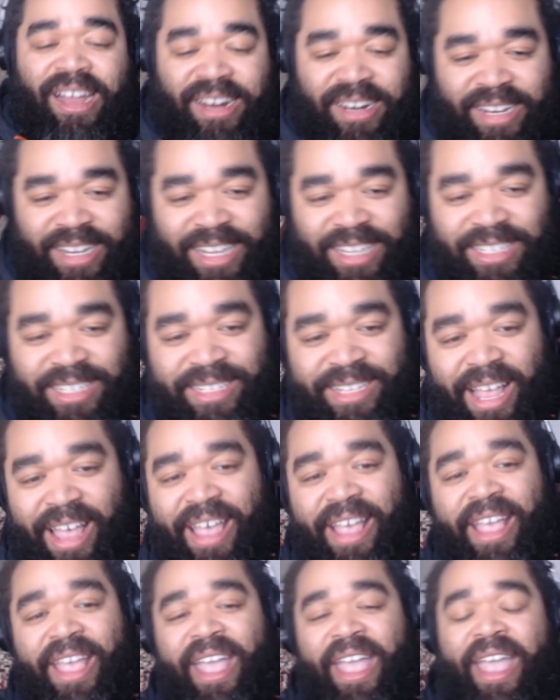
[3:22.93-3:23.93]
because
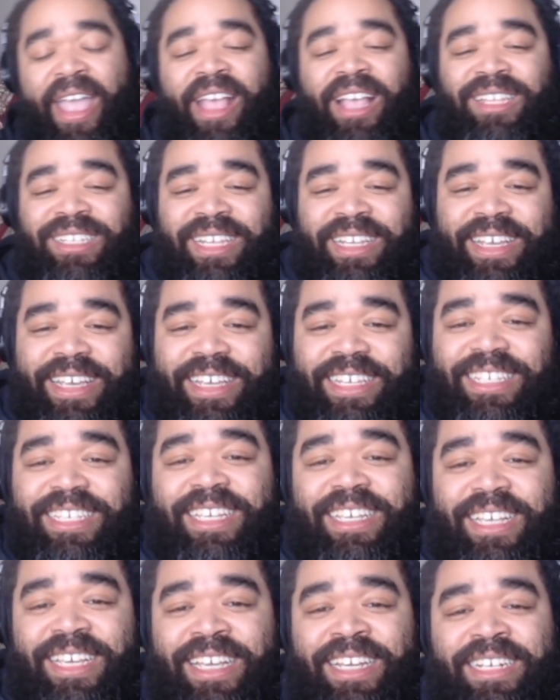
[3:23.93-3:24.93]
is
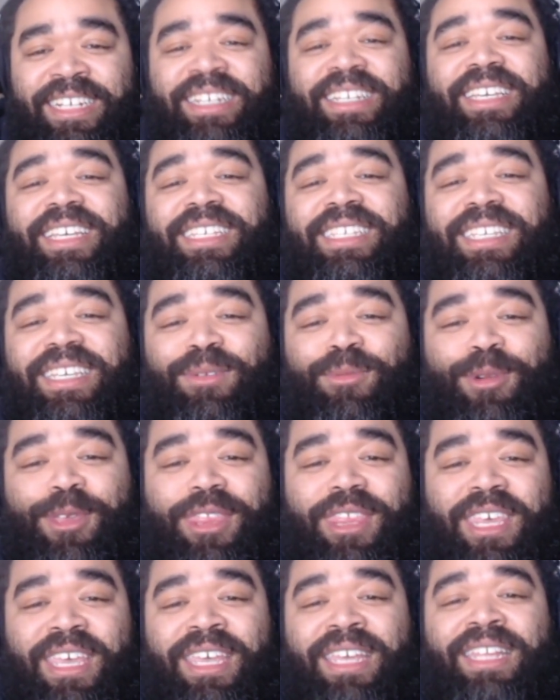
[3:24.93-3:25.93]
it
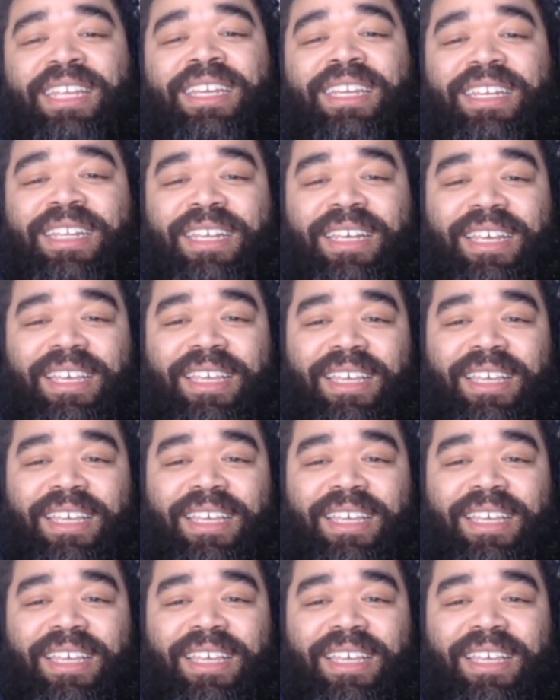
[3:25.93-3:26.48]
within